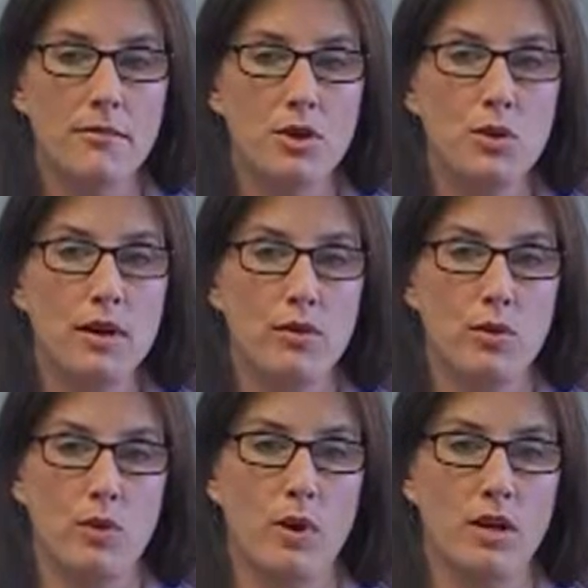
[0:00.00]
whoever
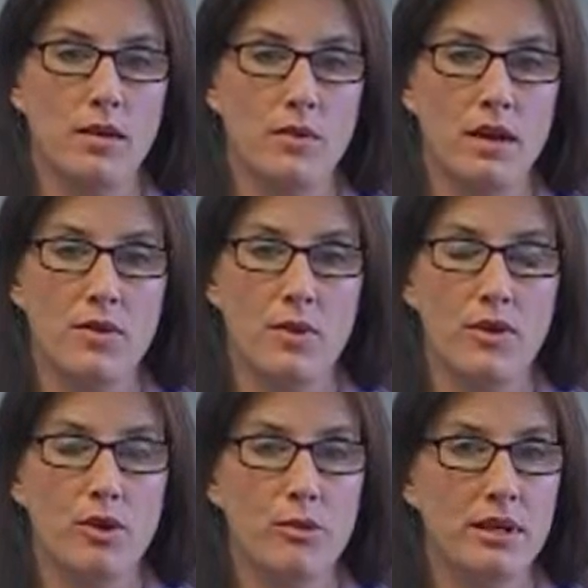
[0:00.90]
we're working with,
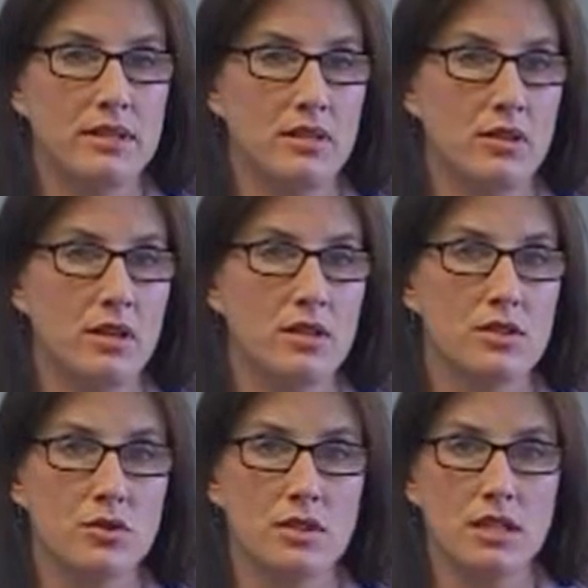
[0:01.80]
whether it be
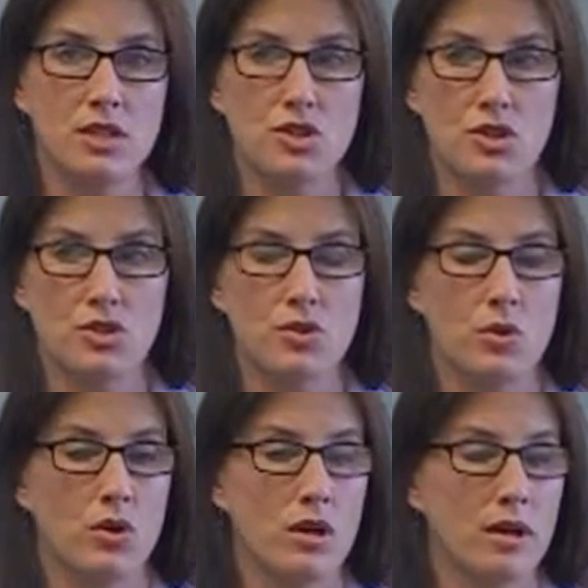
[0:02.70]
students or teachers
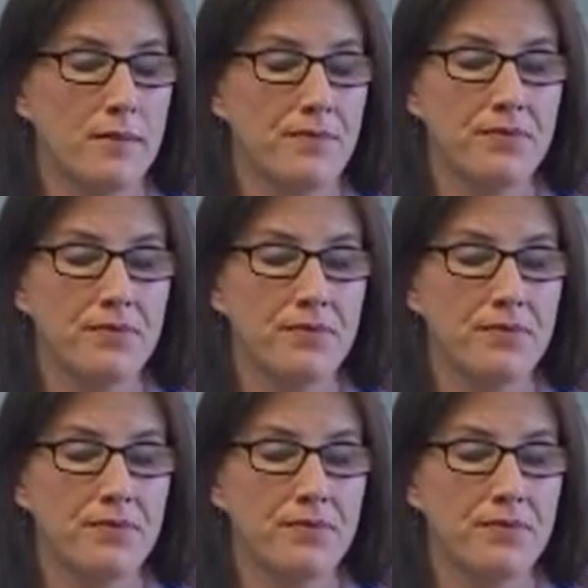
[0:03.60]
or